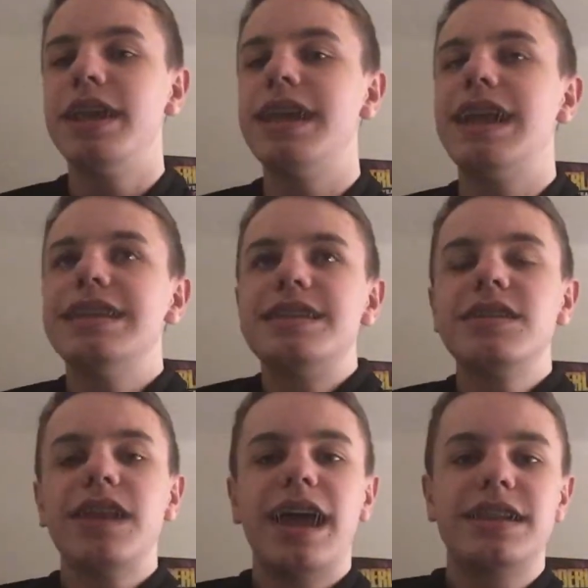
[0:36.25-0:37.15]
yet I
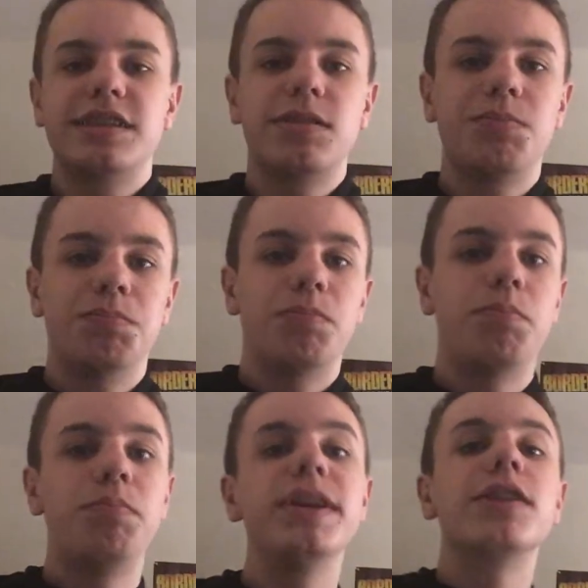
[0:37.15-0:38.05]
still had some
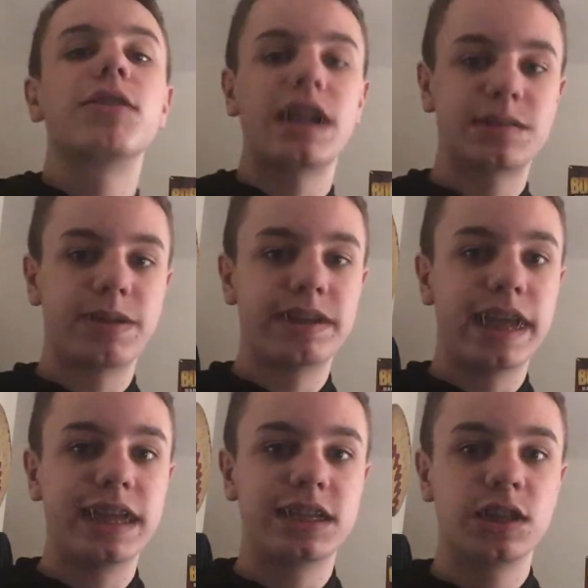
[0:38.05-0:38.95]
bigger
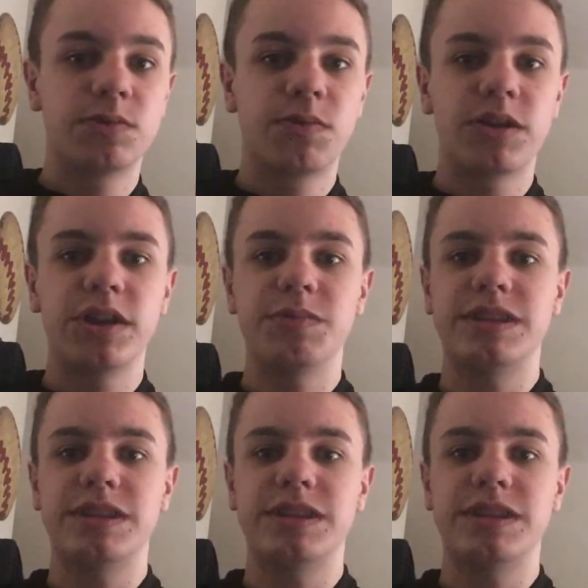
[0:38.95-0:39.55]
expectations for it,